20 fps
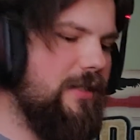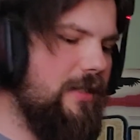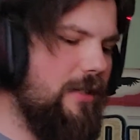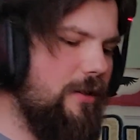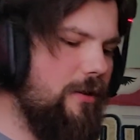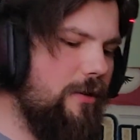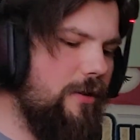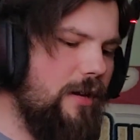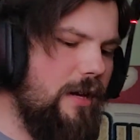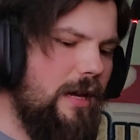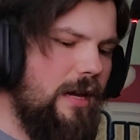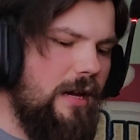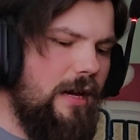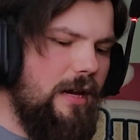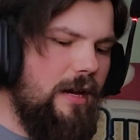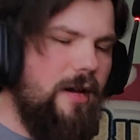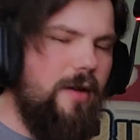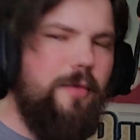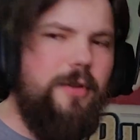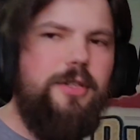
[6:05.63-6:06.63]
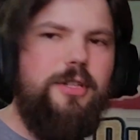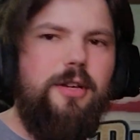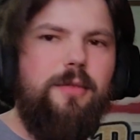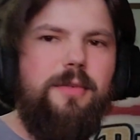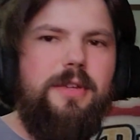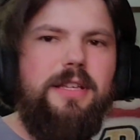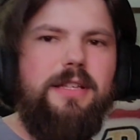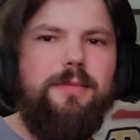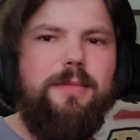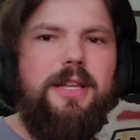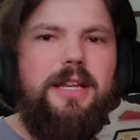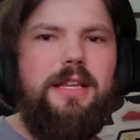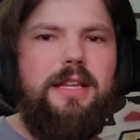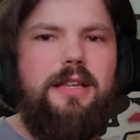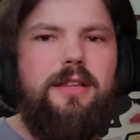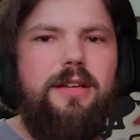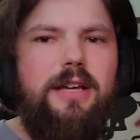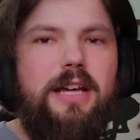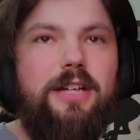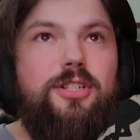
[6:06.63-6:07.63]
So, it took me a
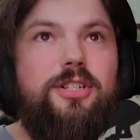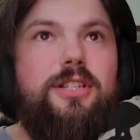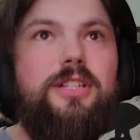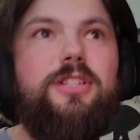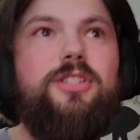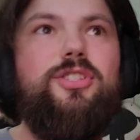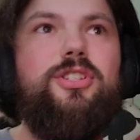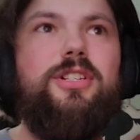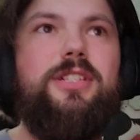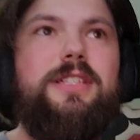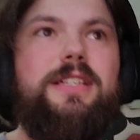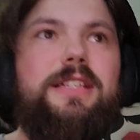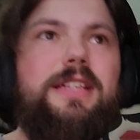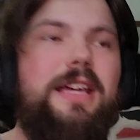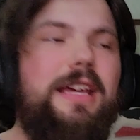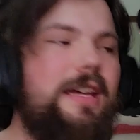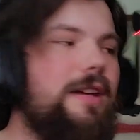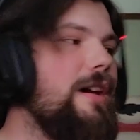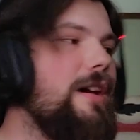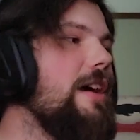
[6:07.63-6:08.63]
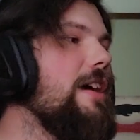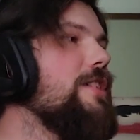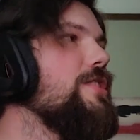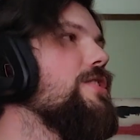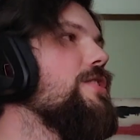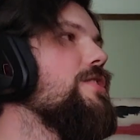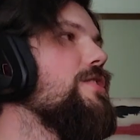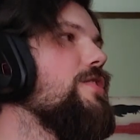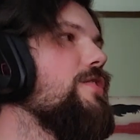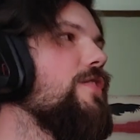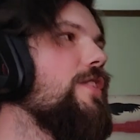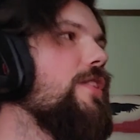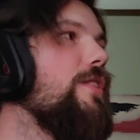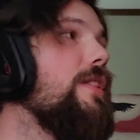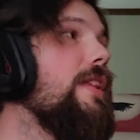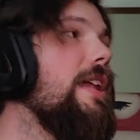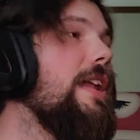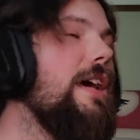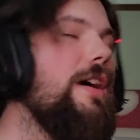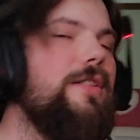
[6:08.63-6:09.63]
minute. Actually, just today, I actually just
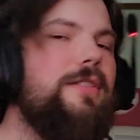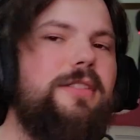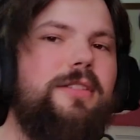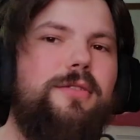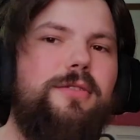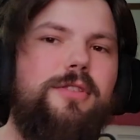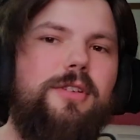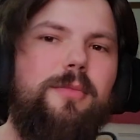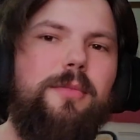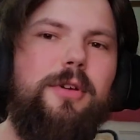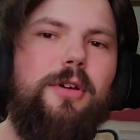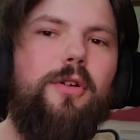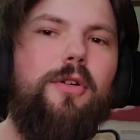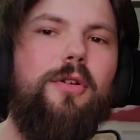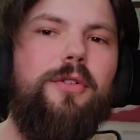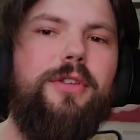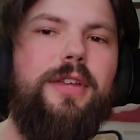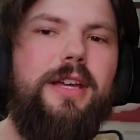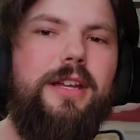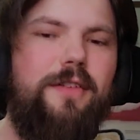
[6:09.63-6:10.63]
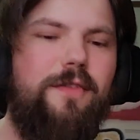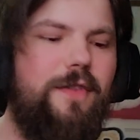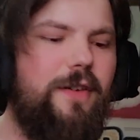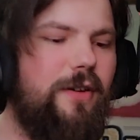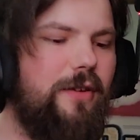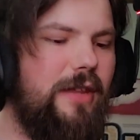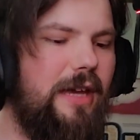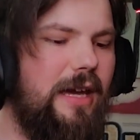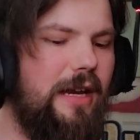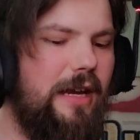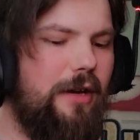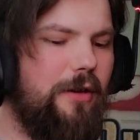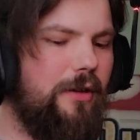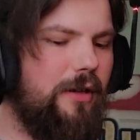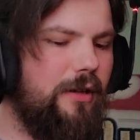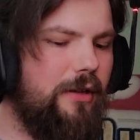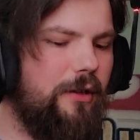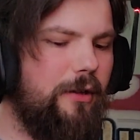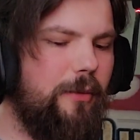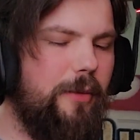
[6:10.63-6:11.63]
figured that out. So it took me a whole day to figure that out
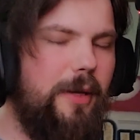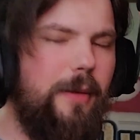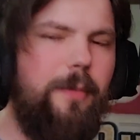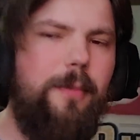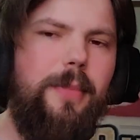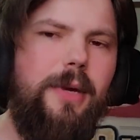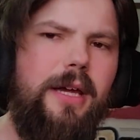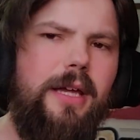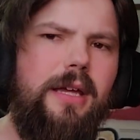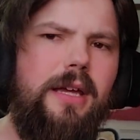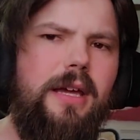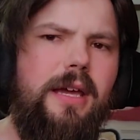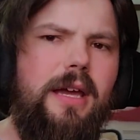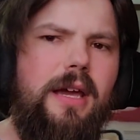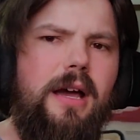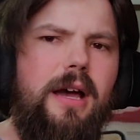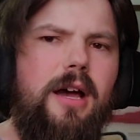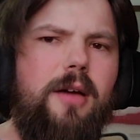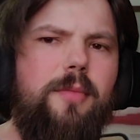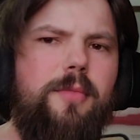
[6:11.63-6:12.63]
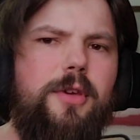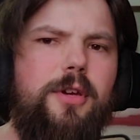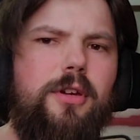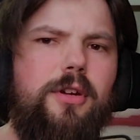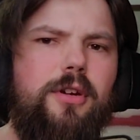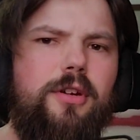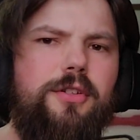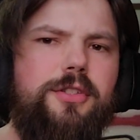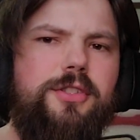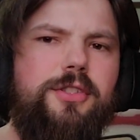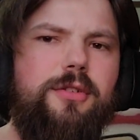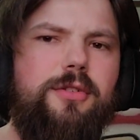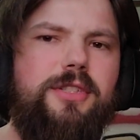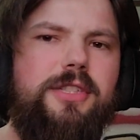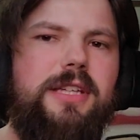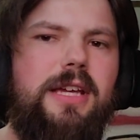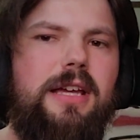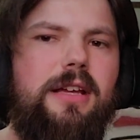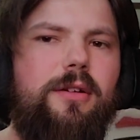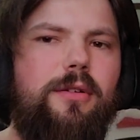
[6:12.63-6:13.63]
a little bit. But you can also
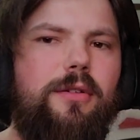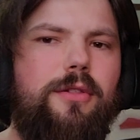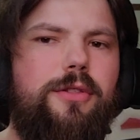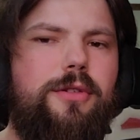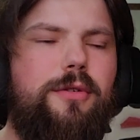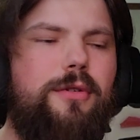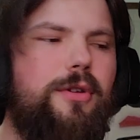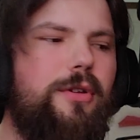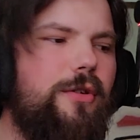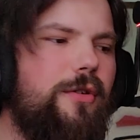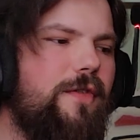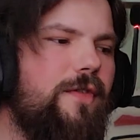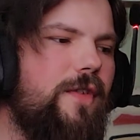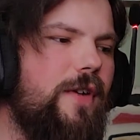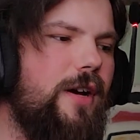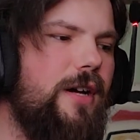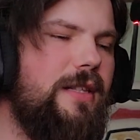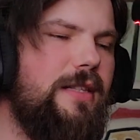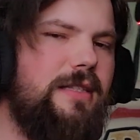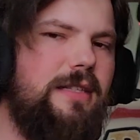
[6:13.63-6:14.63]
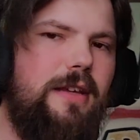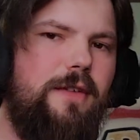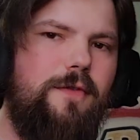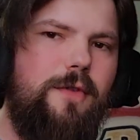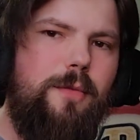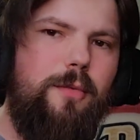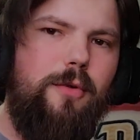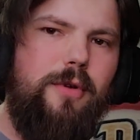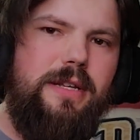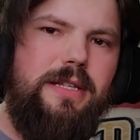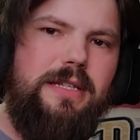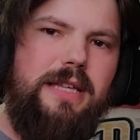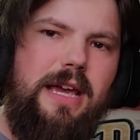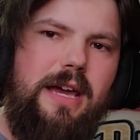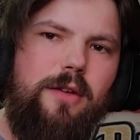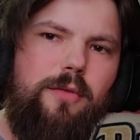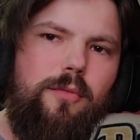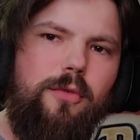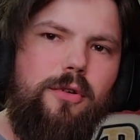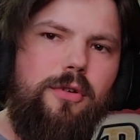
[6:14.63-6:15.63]
cycle through your fonts if you point
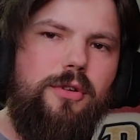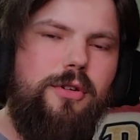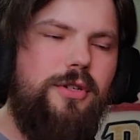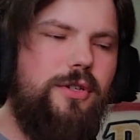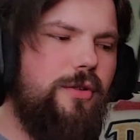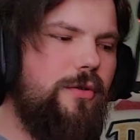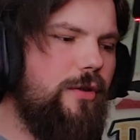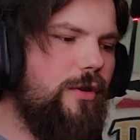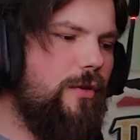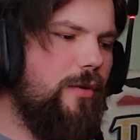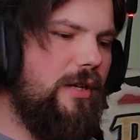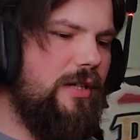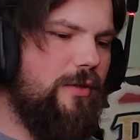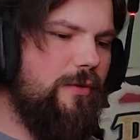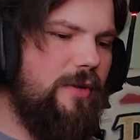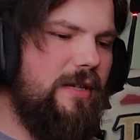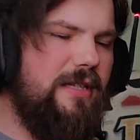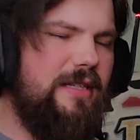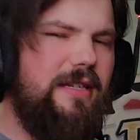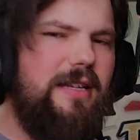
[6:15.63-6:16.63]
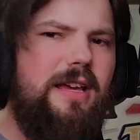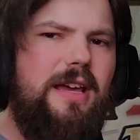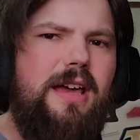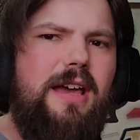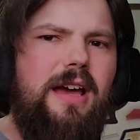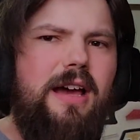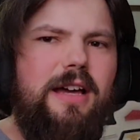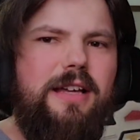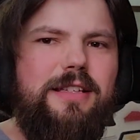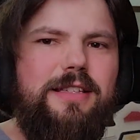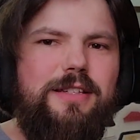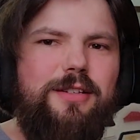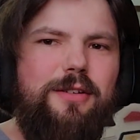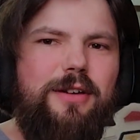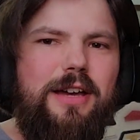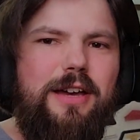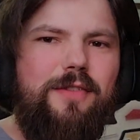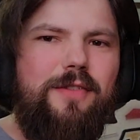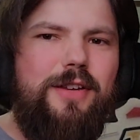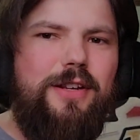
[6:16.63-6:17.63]
downward and do a quick twist. I
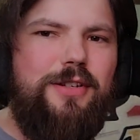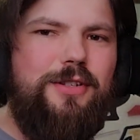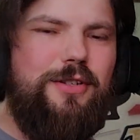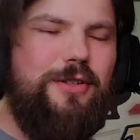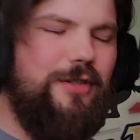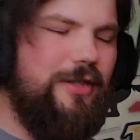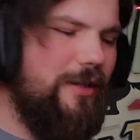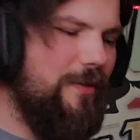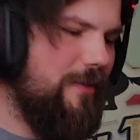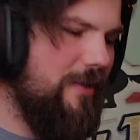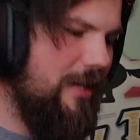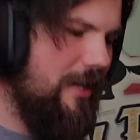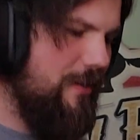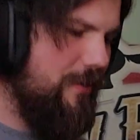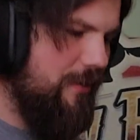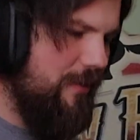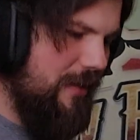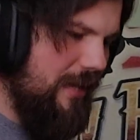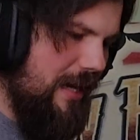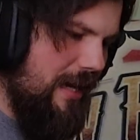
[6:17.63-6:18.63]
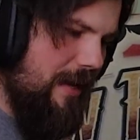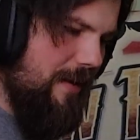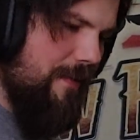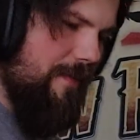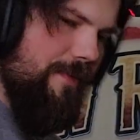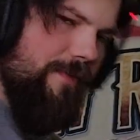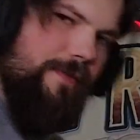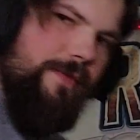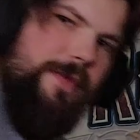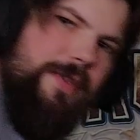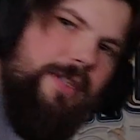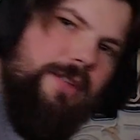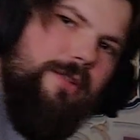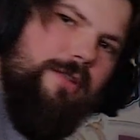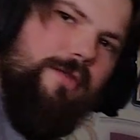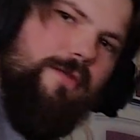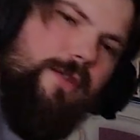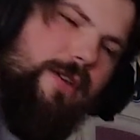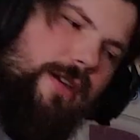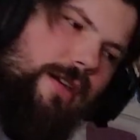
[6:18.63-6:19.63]
still have an issue sometimes with that.
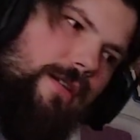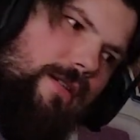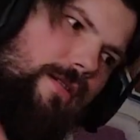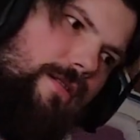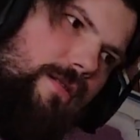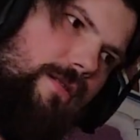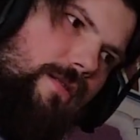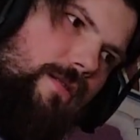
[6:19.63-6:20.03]
So if we...